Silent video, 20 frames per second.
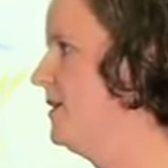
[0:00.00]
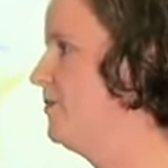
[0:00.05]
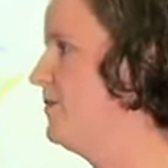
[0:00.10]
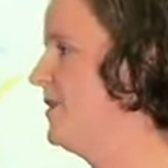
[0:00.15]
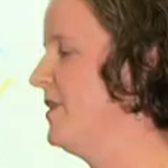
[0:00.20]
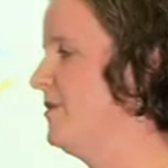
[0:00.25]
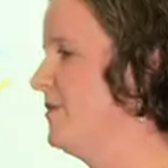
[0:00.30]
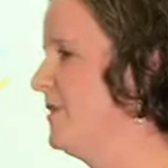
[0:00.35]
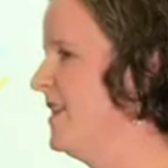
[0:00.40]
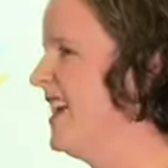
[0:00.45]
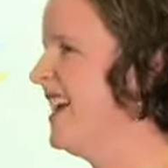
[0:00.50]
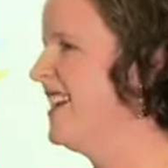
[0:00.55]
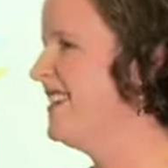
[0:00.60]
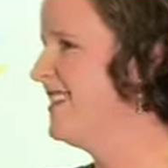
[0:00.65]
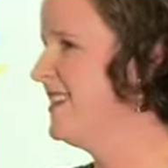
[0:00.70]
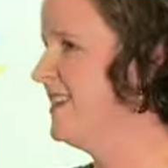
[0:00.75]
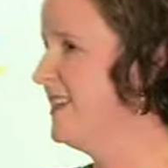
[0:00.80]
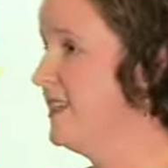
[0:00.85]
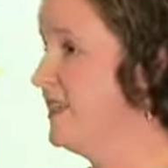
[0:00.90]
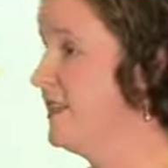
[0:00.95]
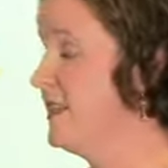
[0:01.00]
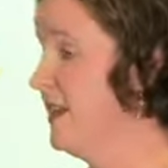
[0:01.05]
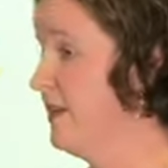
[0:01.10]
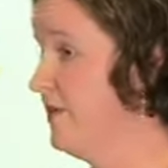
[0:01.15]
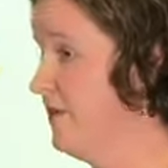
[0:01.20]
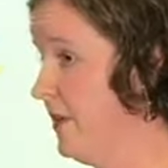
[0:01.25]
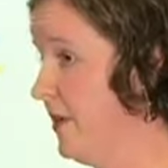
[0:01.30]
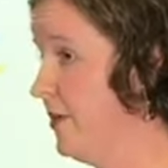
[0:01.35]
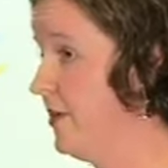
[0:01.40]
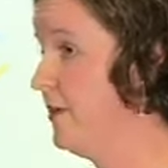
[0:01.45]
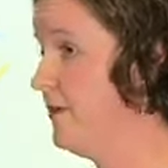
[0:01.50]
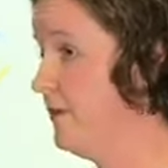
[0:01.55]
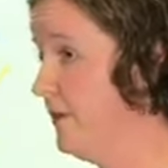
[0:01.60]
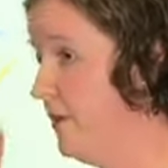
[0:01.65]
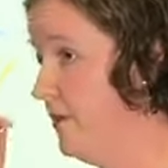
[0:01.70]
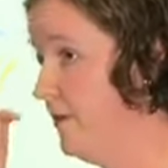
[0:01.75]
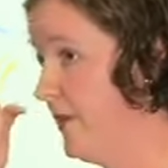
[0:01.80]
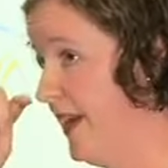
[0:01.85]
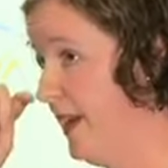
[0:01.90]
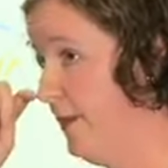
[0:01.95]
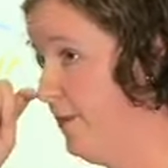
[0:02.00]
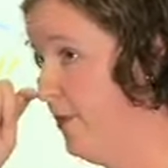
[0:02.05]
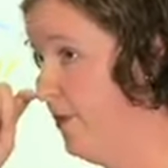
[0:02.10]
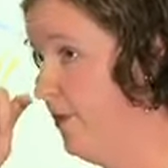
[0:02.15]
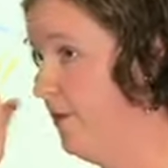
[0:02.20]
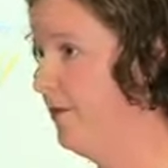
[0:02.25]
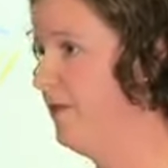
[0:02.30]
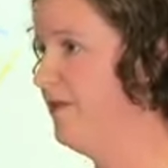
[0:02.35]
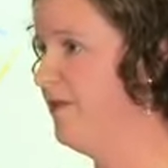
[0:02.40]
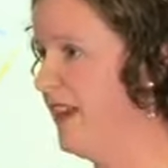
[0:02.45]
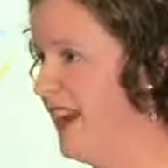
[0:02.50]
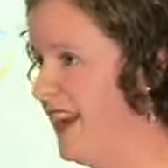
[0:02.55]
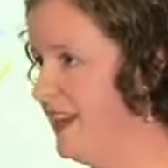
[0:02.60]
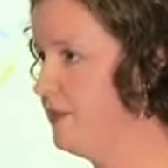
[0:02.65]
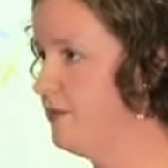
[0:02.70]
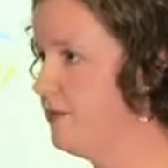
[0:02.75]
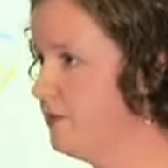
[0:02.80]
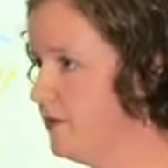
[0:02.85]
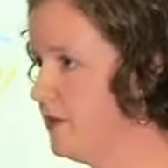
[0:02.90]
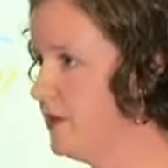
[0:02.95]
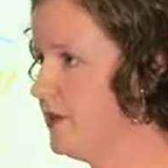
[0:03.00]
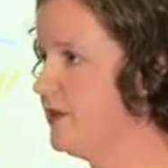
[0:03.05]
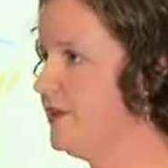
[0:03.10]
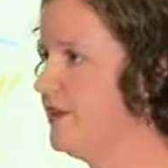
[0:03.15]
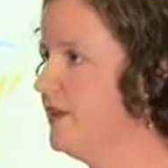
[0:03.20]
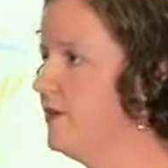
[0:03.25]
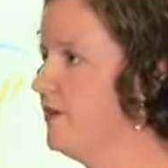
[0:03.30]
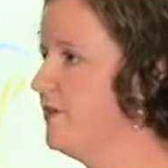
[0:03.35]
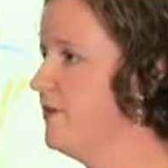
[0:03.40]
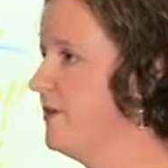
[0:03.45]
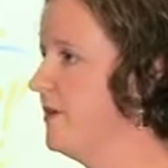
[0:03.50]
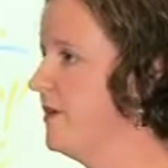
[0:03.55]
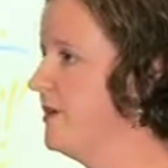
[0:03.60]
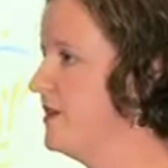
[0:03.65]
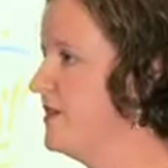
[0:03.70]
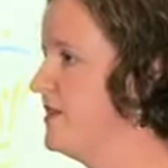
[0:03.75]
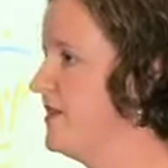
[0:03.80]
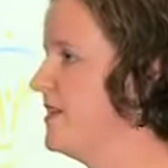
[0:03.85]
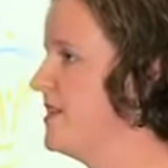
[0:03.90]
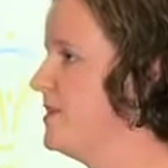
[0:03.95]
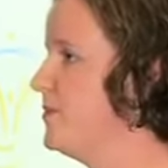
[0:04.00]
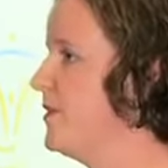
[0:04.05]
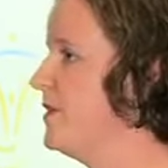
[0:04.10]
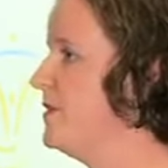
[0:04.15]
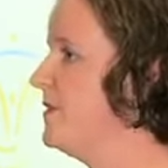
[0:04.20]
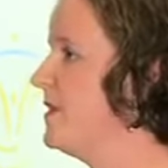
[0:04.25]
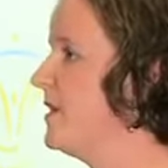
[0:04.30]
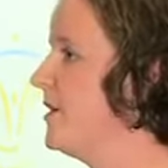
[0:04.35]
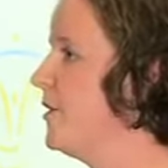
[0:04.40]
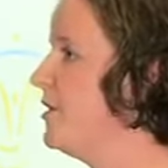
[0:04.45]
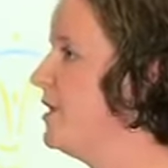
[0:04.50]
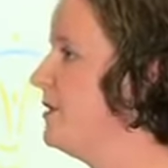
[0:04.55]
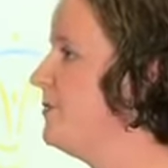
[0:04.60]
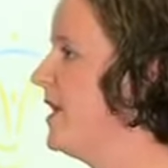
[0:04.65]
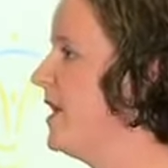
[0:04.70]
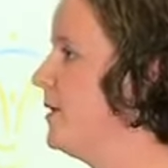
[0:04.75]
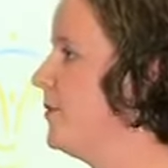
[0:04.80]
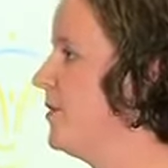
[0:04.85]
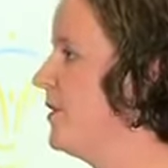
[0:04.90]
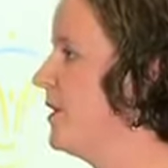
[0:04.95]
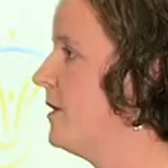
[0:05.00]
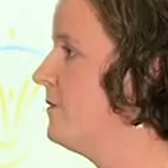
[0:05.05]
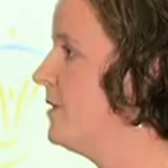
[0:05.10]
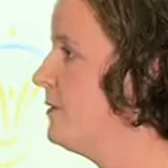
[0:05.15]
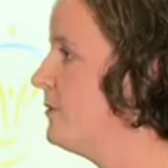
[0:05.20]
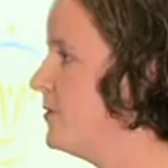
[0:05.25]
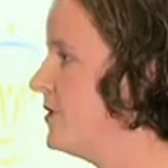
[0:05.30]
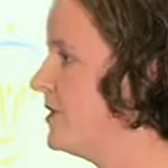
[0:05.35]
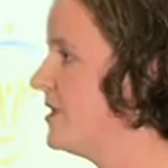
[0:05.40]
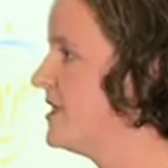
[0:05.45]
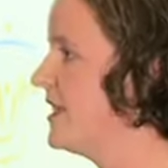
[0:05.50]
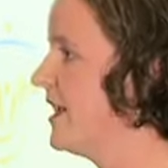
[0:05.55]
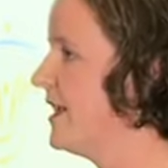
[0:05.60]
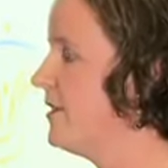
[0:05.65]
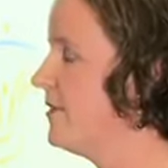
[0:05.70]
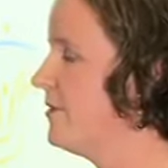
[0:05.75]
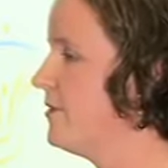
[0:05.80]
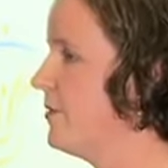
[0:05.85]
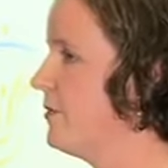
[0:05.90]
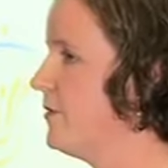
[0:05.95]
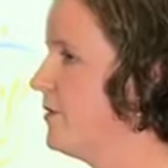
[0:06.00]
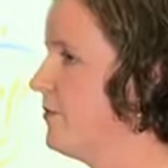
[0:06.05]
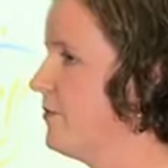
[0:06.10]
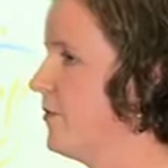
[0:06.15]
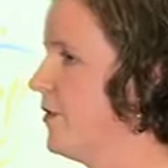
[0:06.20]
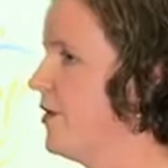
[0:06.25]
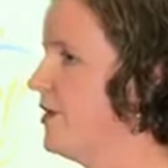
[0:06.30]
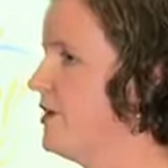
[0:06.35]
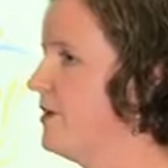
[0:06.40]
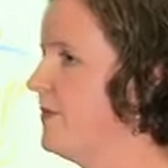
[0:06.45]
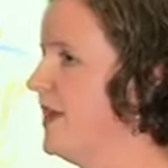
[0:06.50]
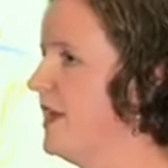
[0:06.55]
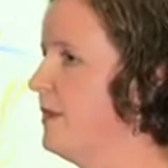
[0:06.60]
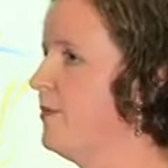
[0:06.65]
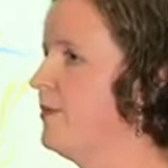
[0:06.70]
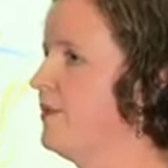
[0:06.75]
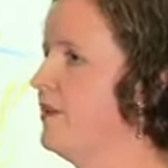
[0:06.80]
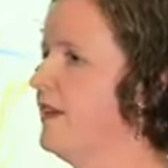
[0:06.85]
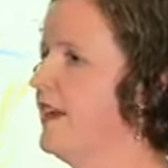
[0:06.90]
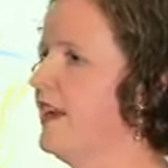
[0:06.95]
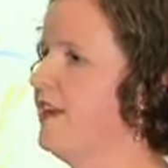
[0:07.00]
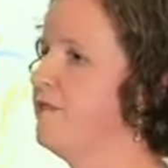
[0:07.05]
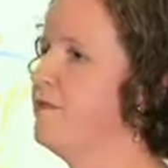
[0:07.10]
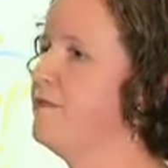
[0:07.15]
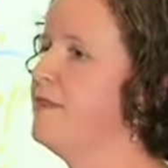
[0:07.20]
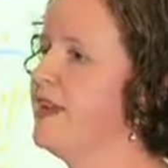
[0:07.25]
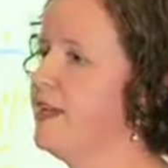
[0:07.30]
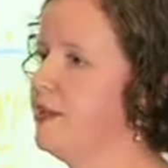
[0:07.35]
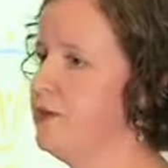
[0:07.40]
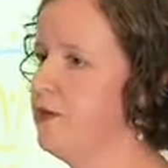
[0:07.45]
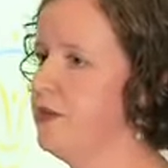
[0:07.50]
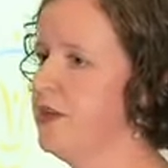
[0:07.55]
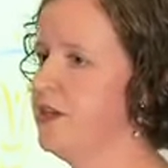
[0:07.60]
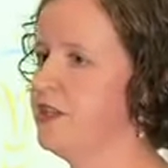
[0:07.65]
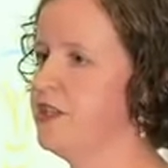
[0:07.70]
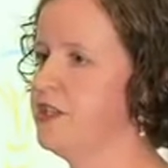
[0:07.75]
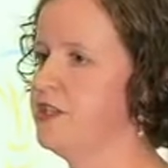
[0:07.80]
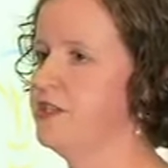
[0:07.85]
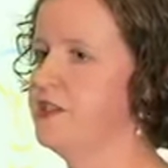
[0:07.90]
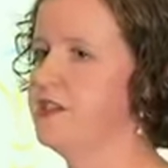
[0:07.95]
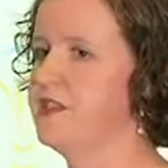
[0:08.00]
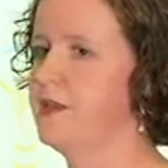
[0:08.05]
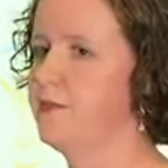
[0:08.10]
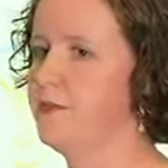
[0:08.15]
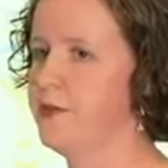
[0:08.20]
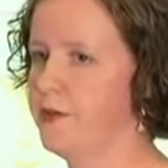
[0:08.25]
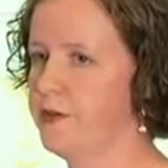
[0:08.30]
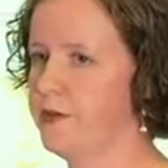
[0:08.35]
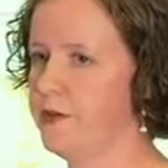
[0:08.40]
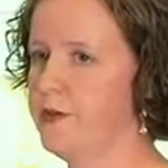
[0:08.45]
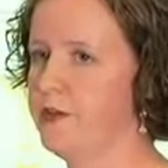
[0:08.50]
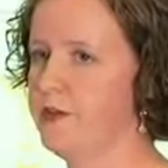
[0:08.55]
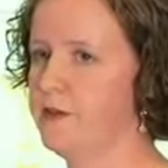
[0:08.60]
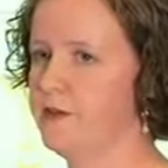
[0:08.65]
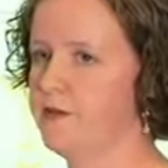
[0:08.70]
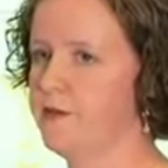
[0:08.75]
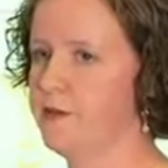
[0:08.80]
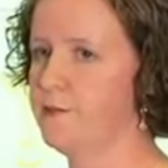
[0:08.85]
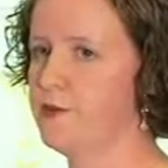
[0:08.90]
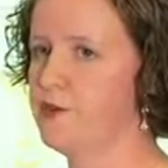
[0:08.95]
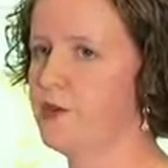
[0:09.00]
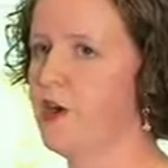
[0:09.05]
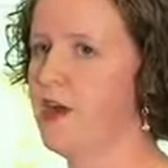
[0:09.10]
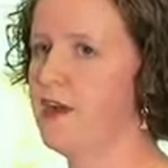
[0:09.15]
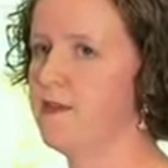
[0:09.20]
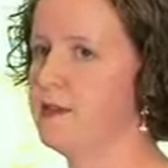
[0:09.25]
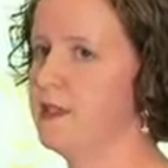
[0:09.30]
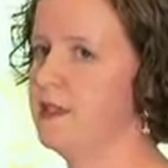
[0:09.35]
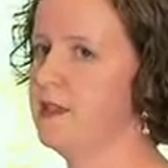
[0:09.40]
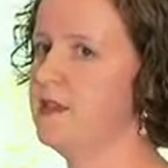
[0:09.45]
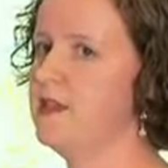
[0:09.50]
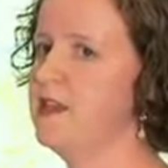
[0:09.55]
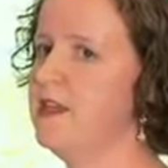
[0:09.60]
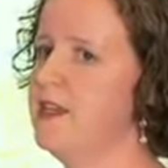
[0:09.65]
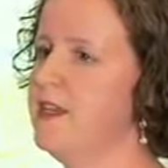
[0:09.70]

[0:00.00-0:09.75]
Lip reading: But the reality is that very few people fail the off-road assessment. The only people that we wouldn't take through on-road are people that have medical conditions that preclude them from driving.